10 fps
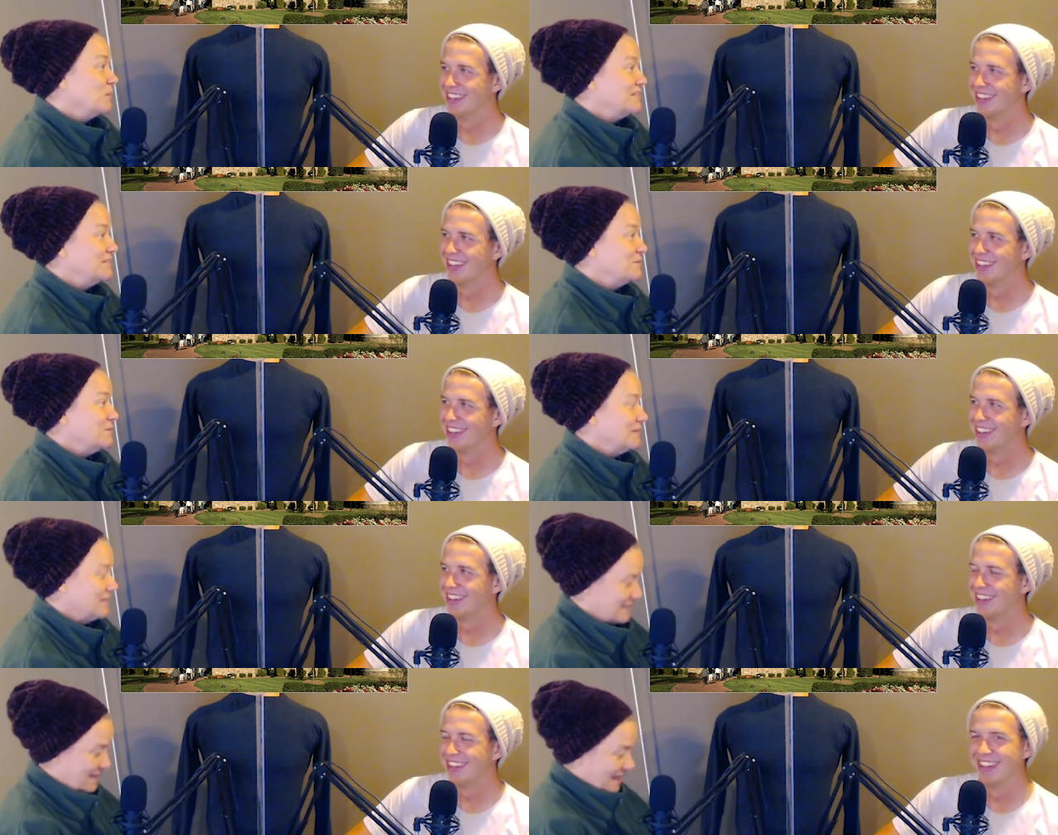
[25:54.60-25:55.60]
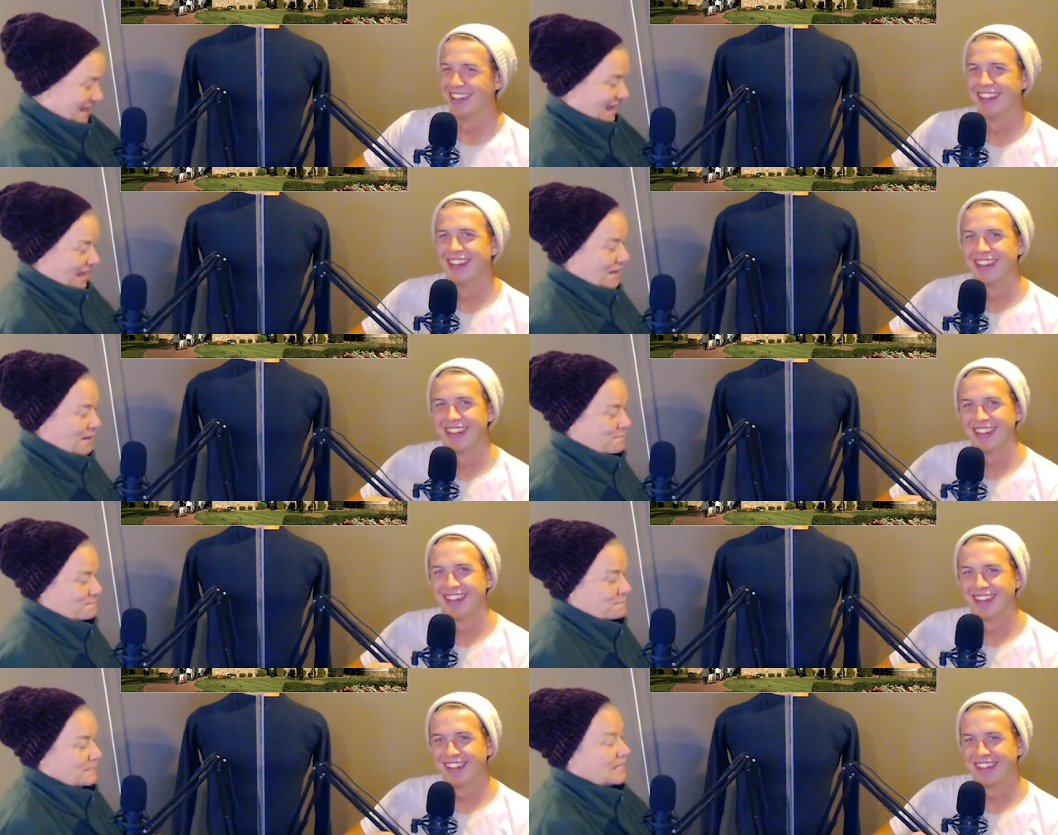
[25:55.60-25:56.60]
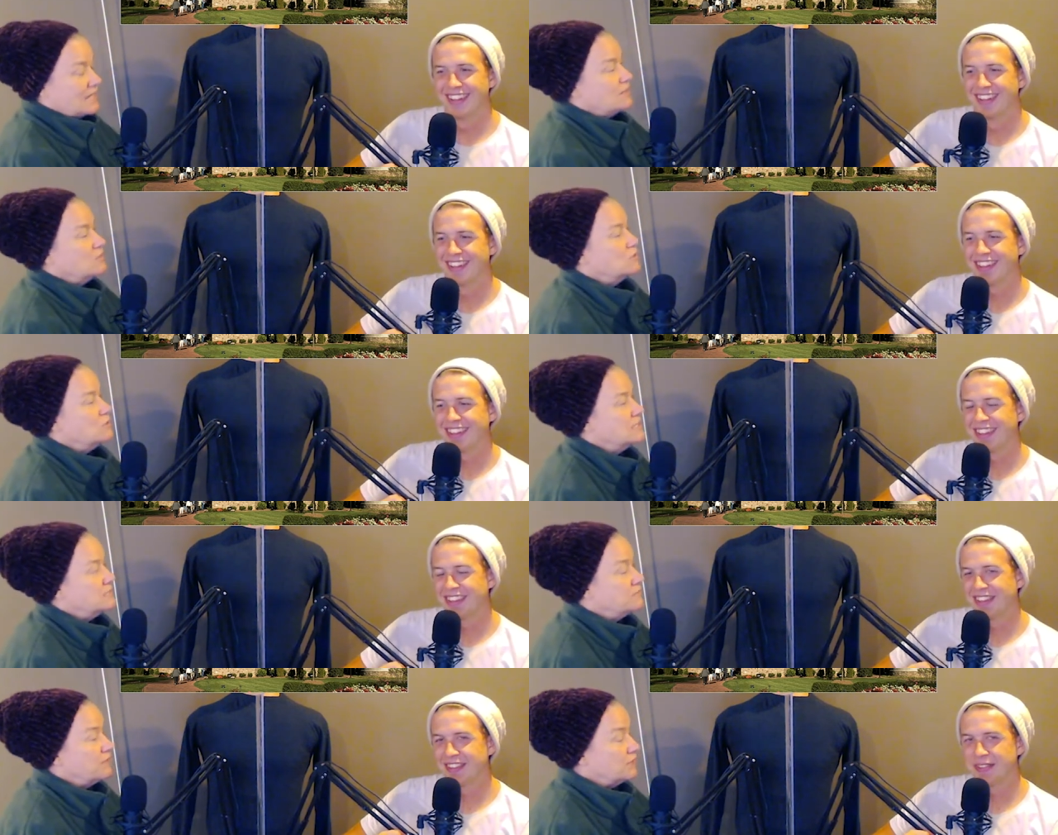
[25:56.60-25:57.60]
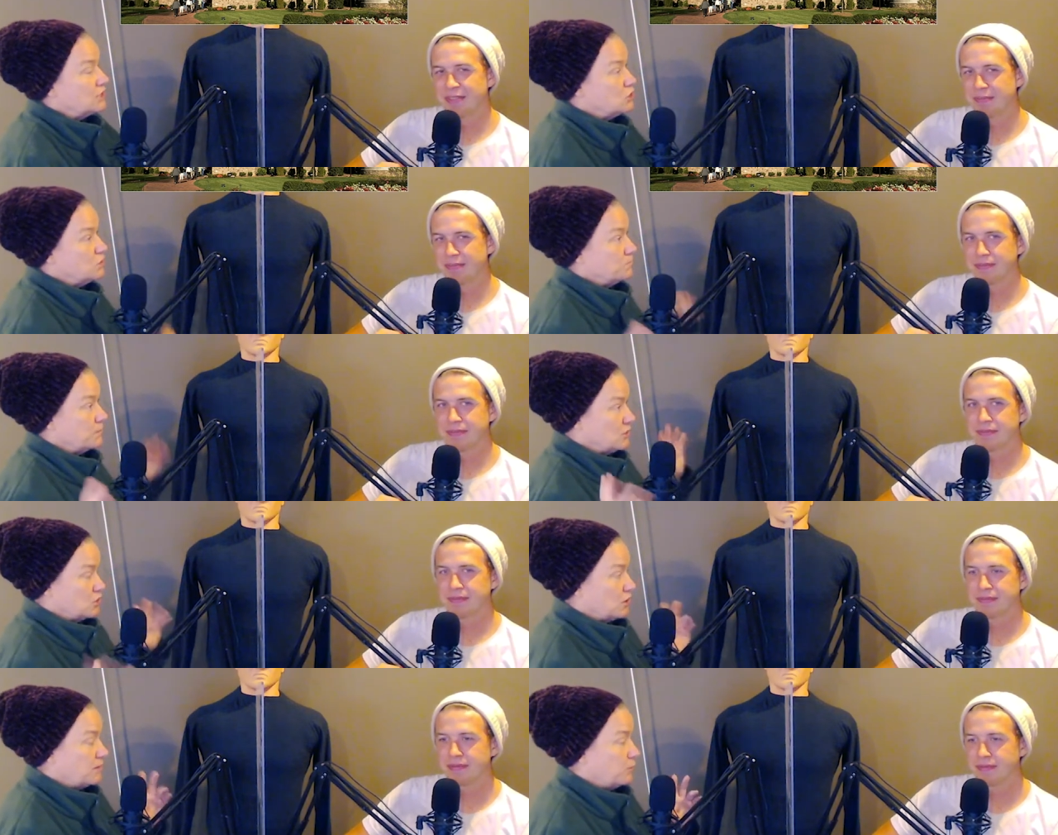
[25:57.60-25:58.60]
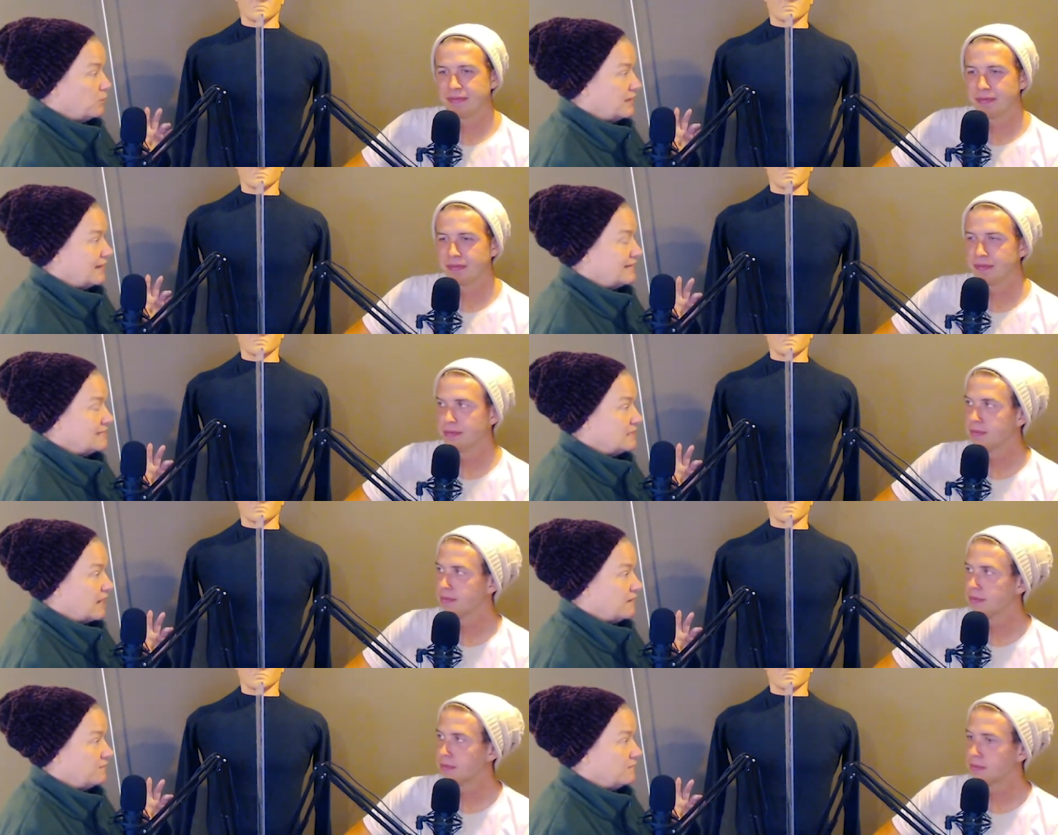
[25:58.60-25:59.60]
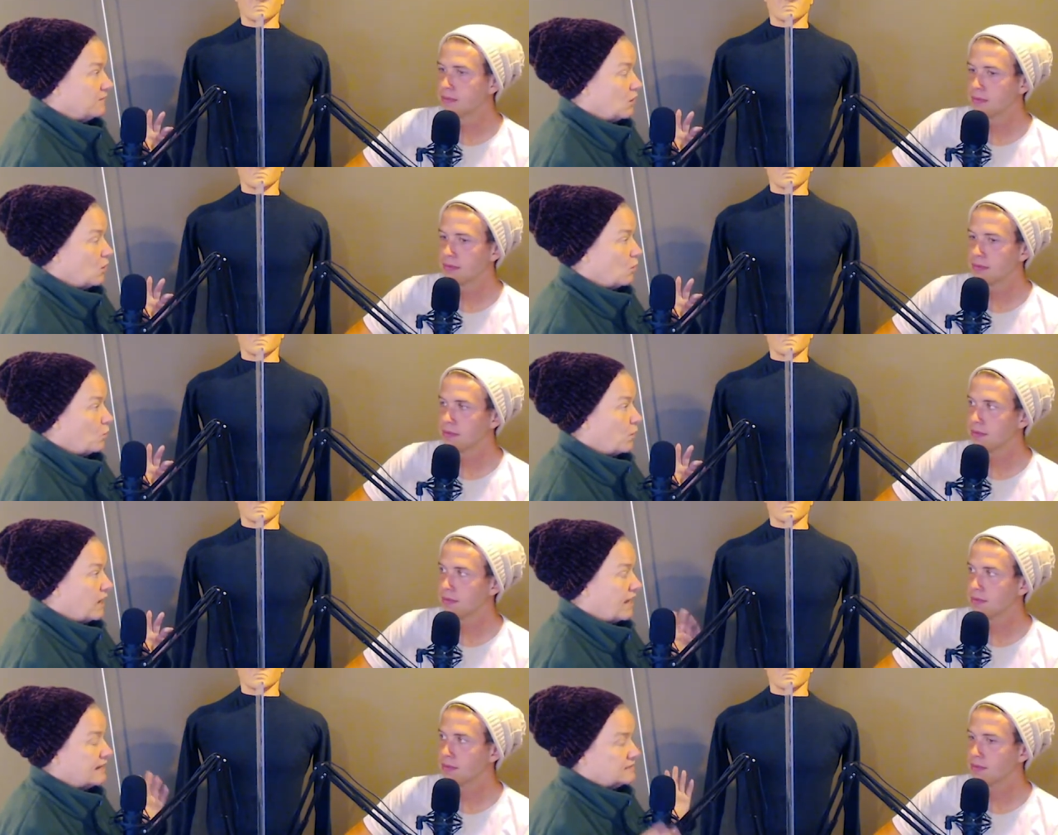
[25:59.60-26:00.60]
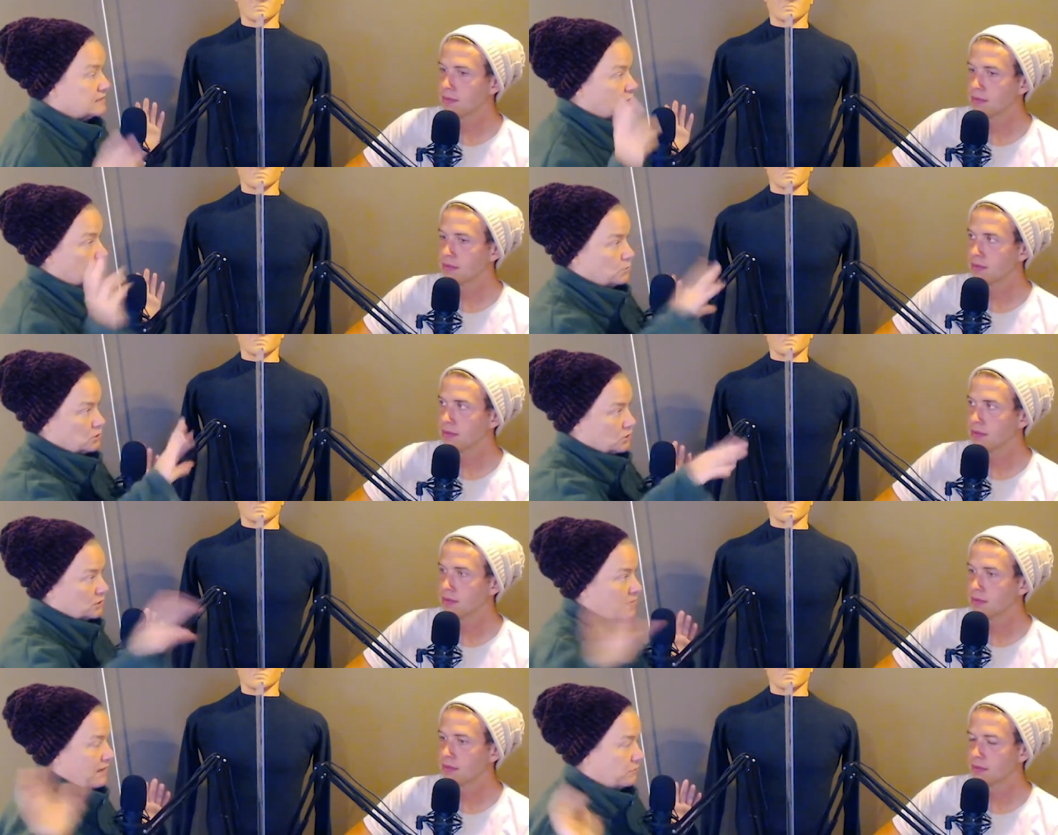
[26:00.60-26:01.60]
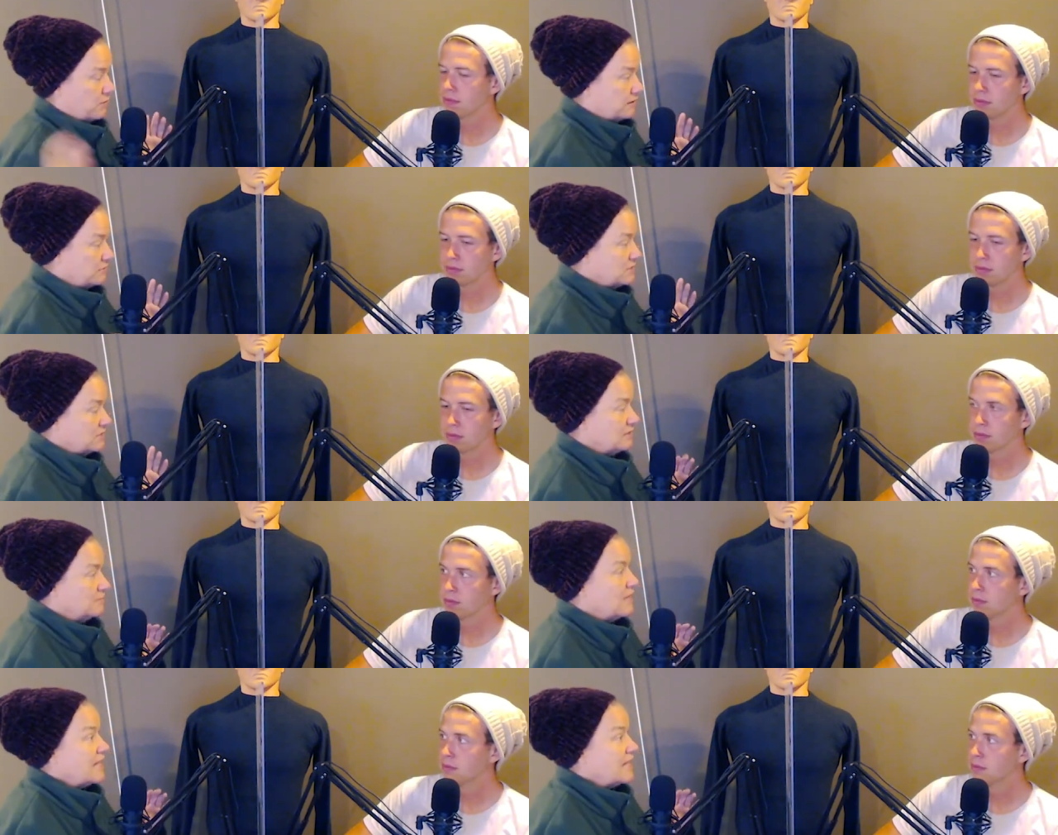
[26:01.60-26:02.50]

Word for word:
Speaker 1: could still do it. Um, there is a very big turning point in his life where, and it's it was talked about throughout the museum,